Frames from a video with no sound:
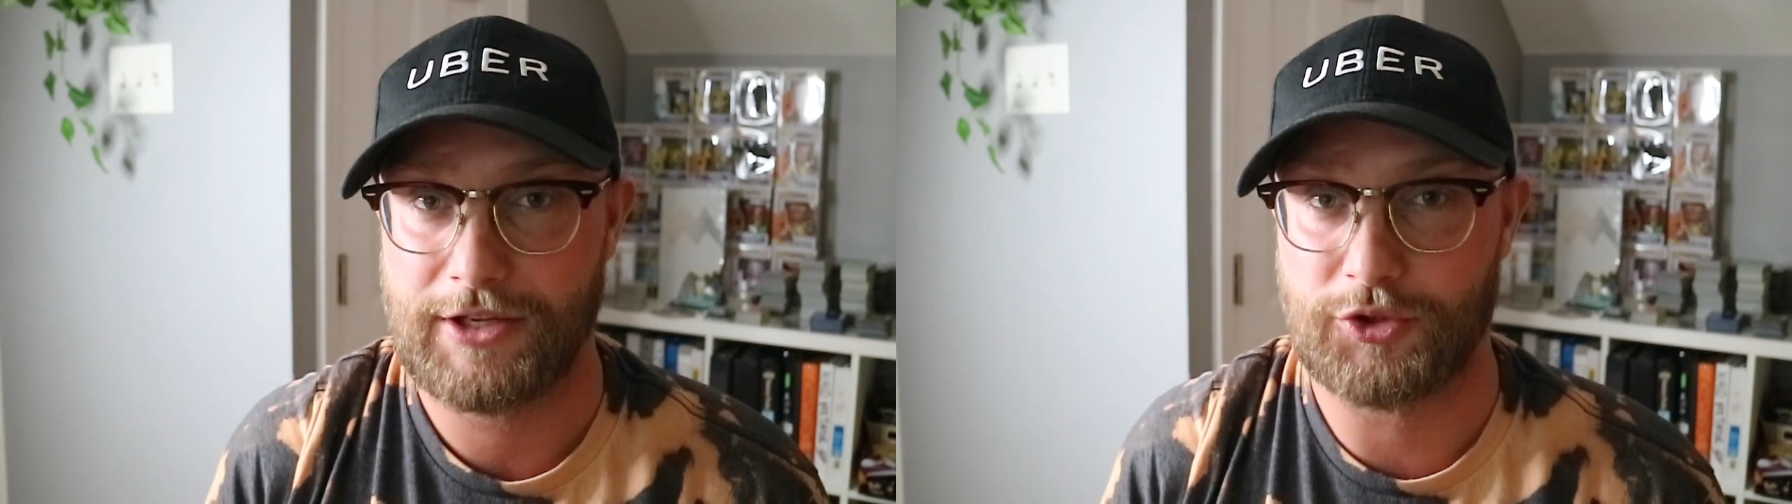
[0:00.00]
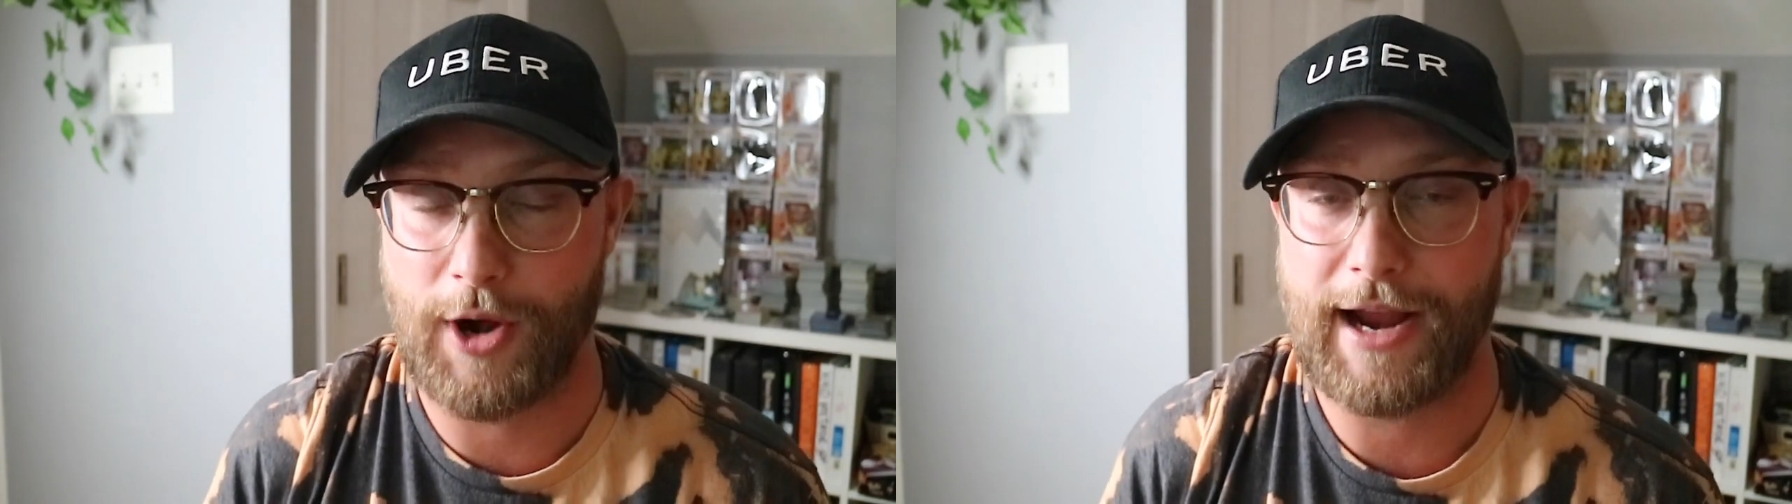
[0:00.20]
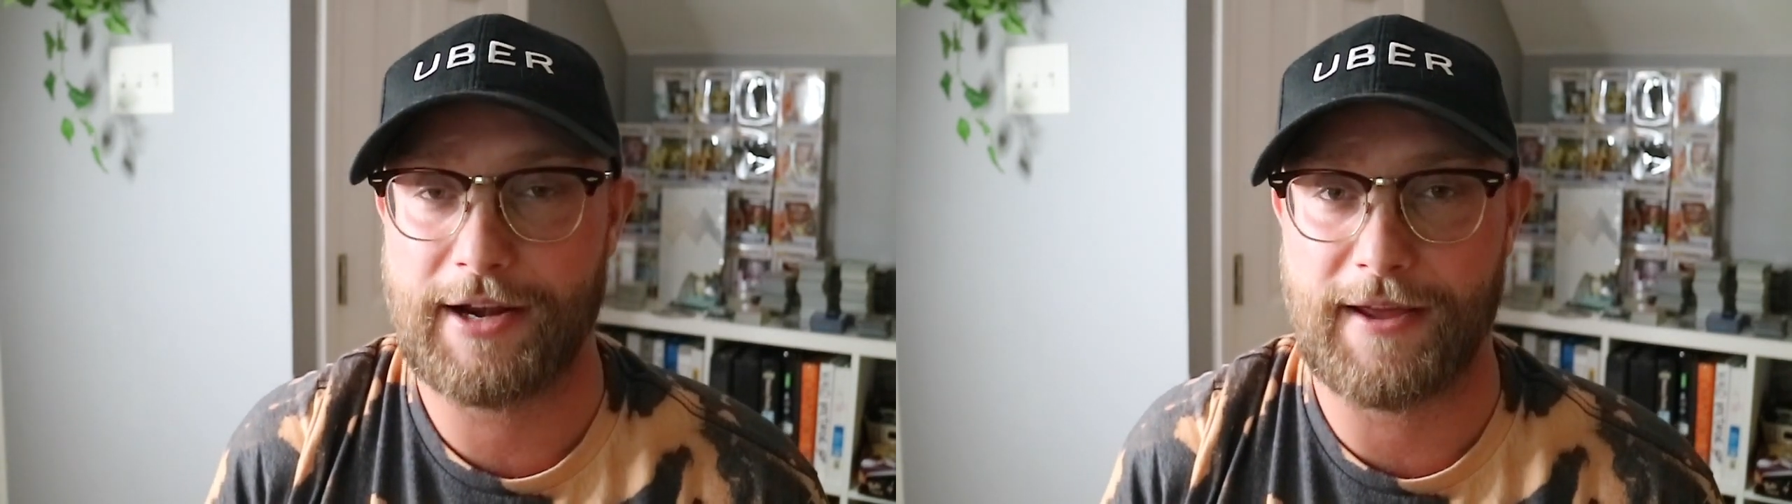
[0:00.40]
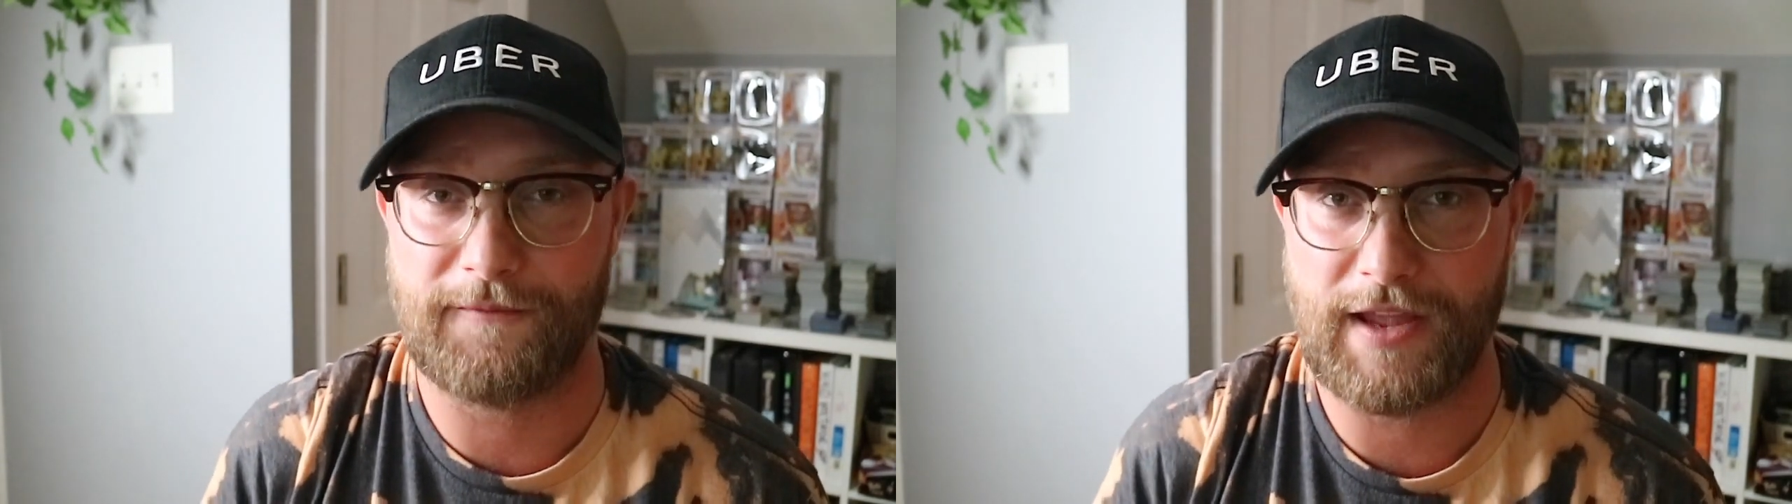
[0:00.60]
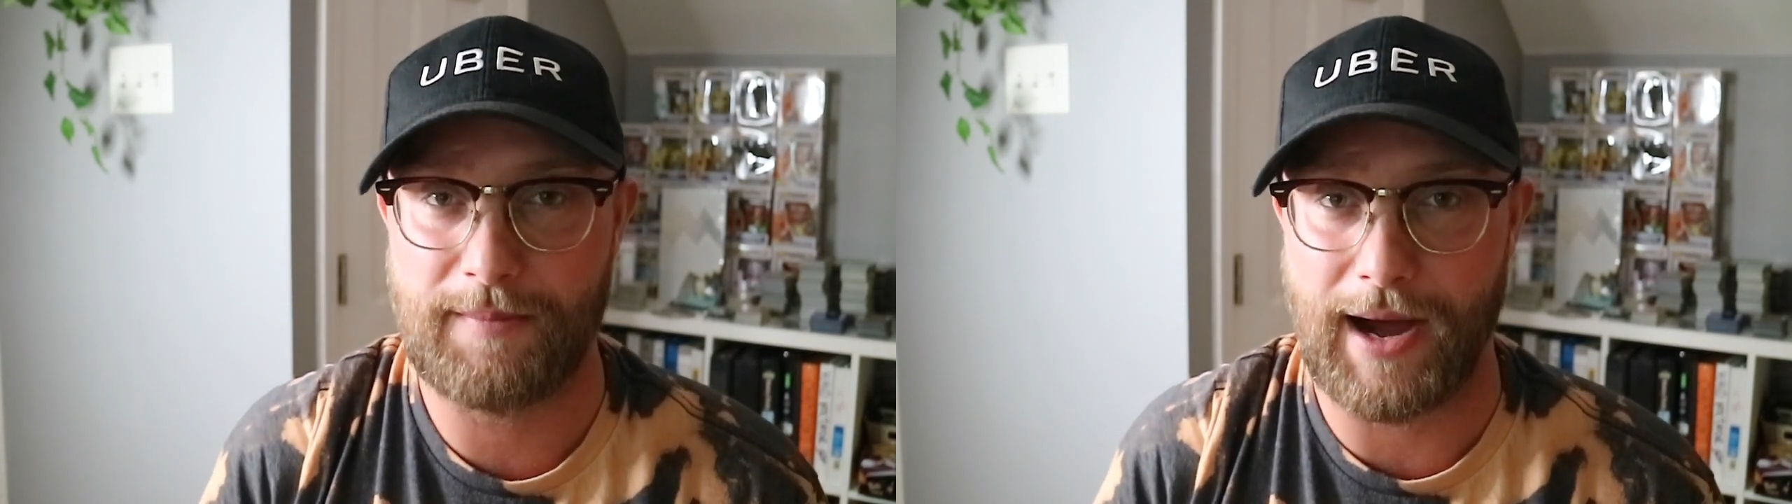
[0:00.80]
Dragonite
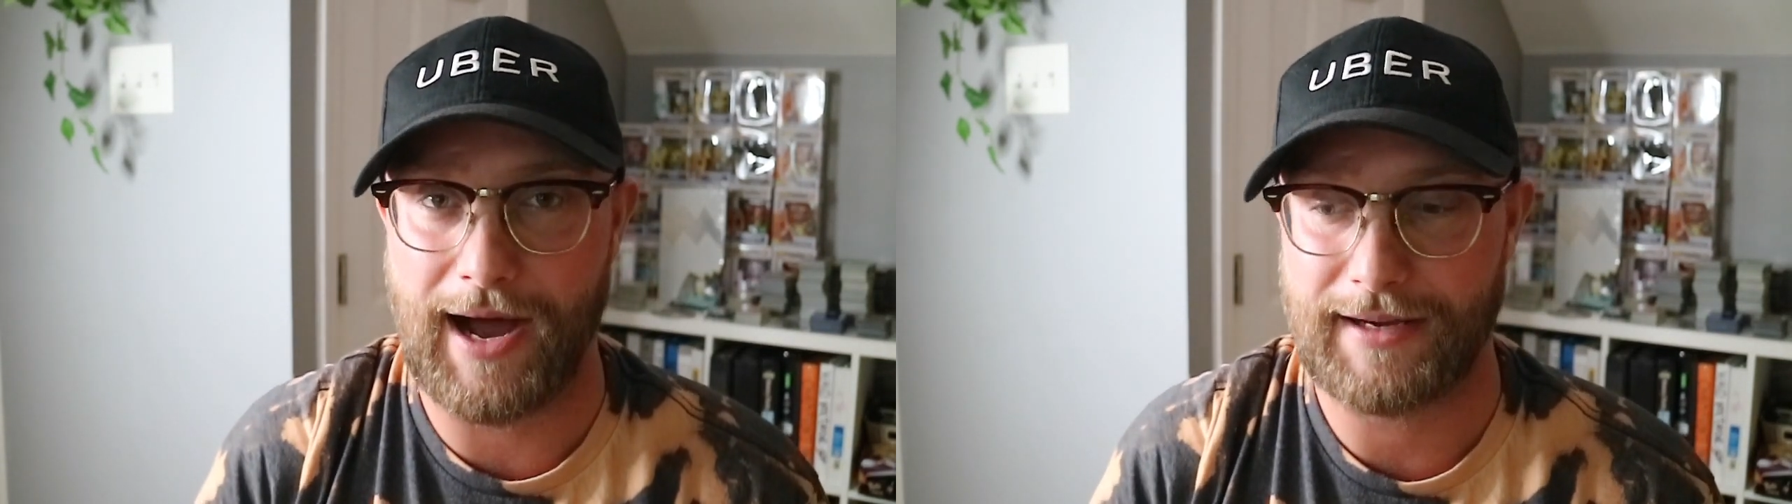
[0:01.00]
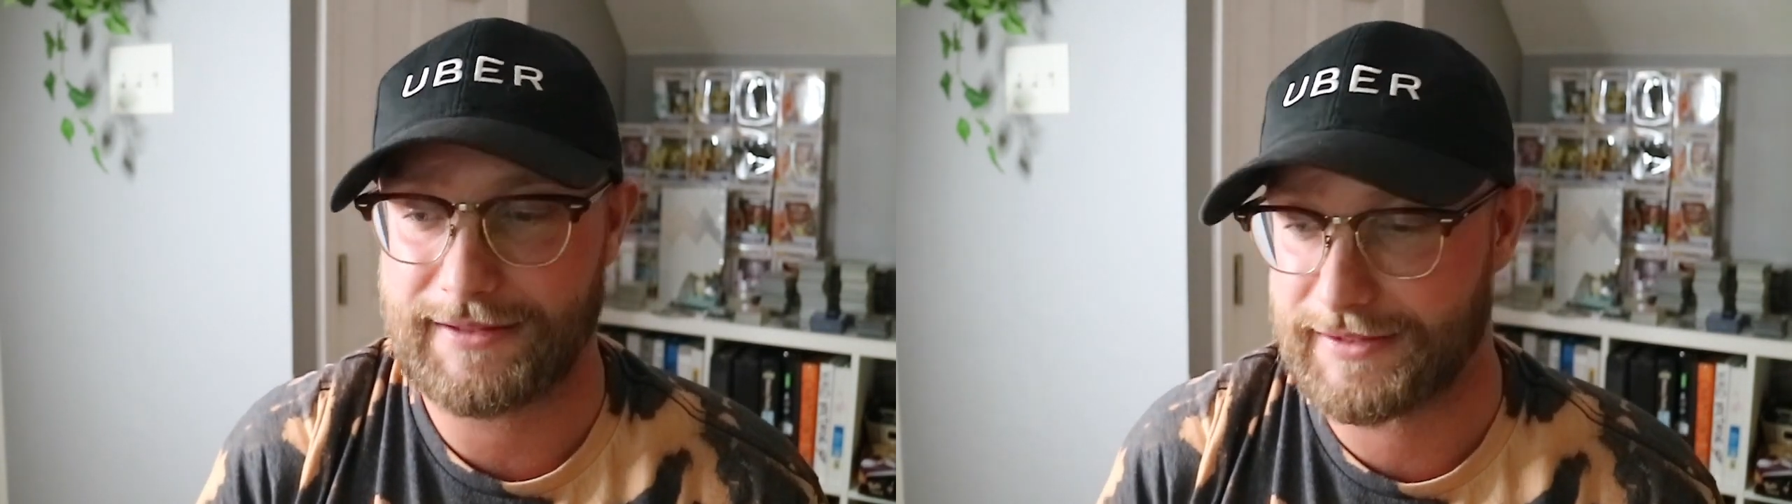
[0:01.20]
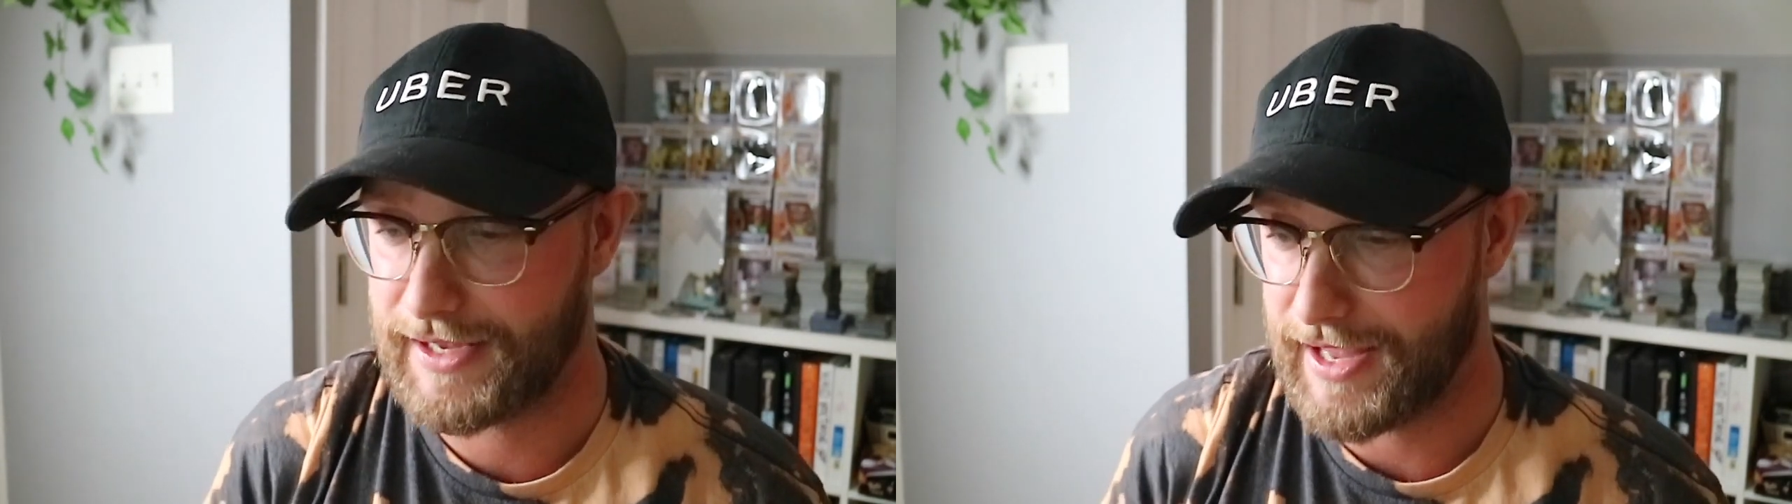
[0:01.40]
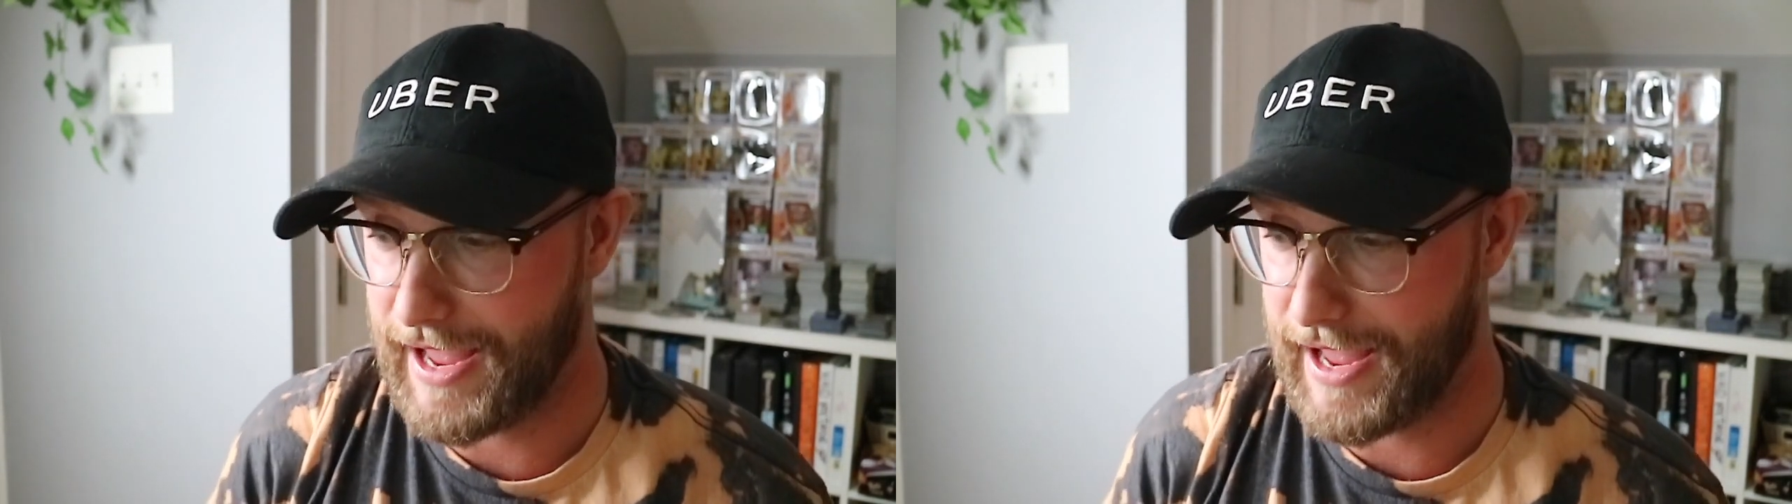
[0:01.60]
V box.